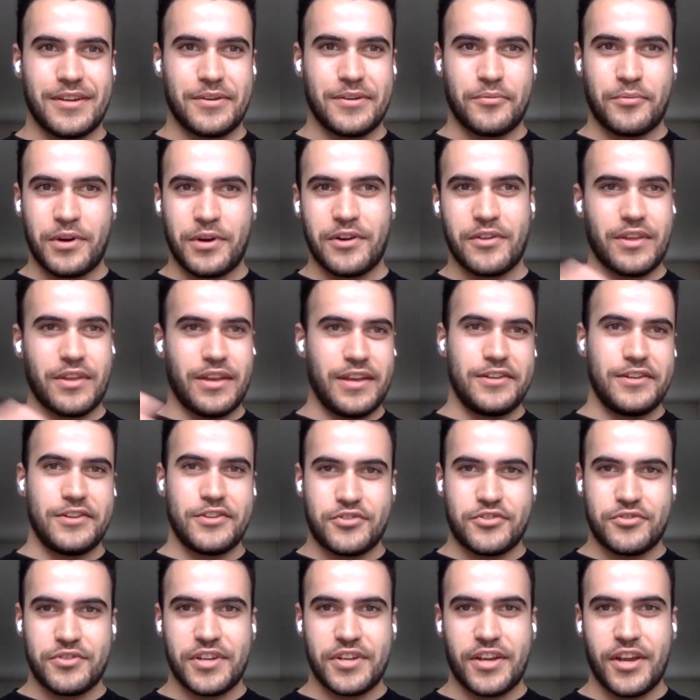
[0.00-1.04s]
where the
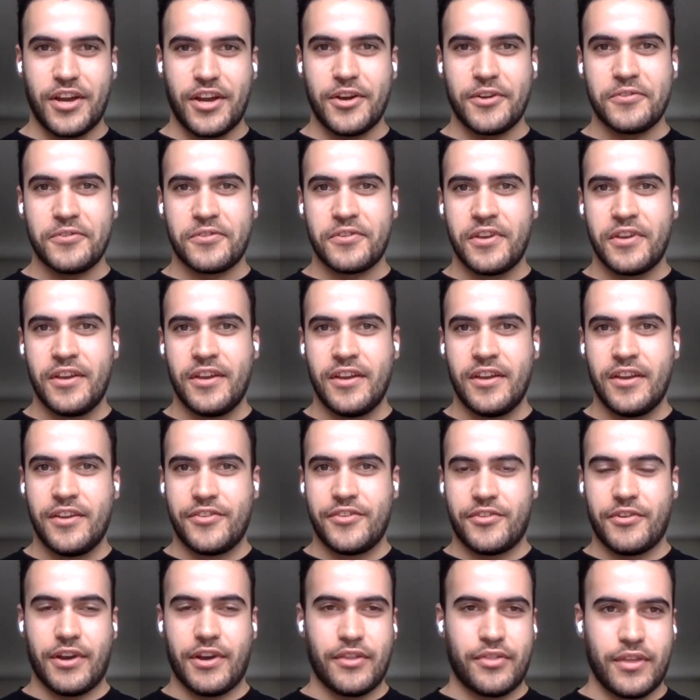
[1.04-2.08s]
industry goes.
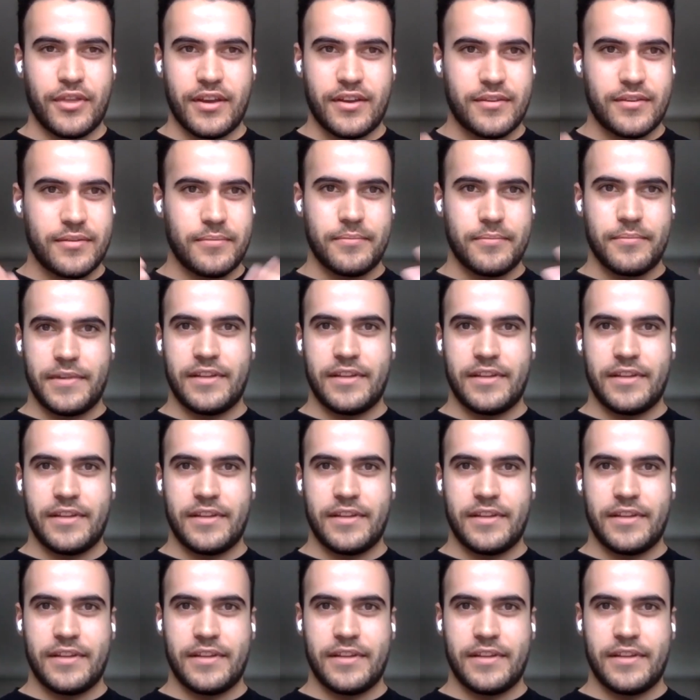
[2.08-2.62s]
So I think